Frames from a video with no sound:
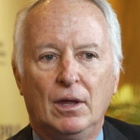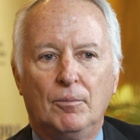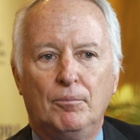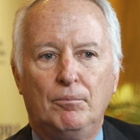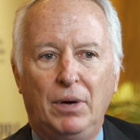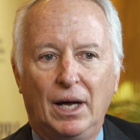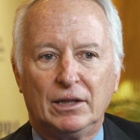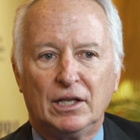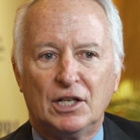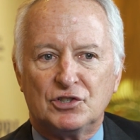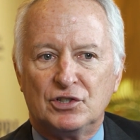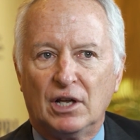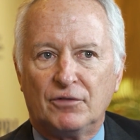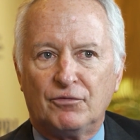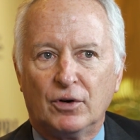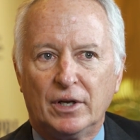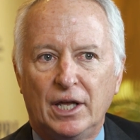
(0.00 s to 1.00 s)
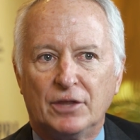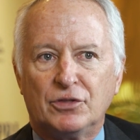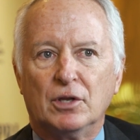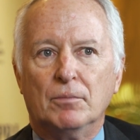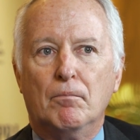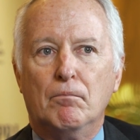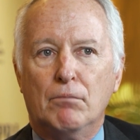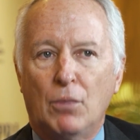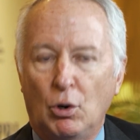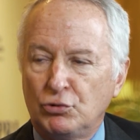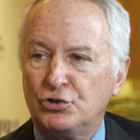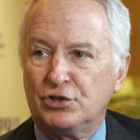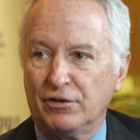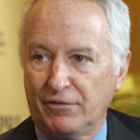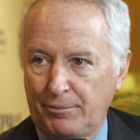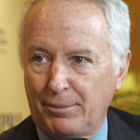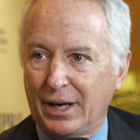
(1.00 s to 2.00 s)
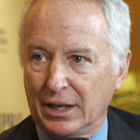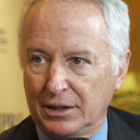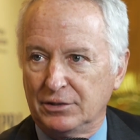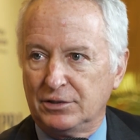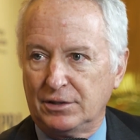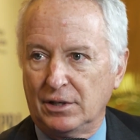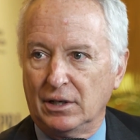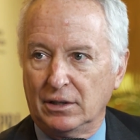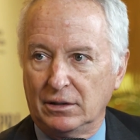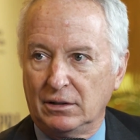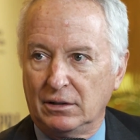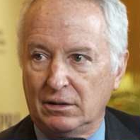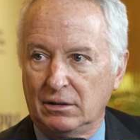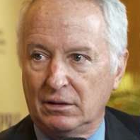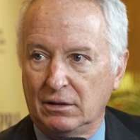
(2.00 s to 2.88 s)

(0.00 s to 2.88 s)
But let's not forget that most of Pakistan